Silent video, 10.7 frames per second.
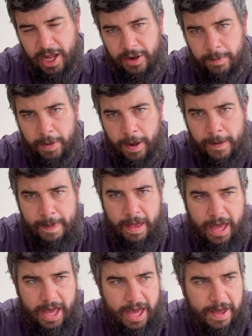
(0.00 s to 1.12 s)
number.
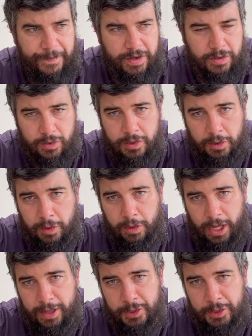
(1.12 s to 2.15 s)
If it doesn't look like the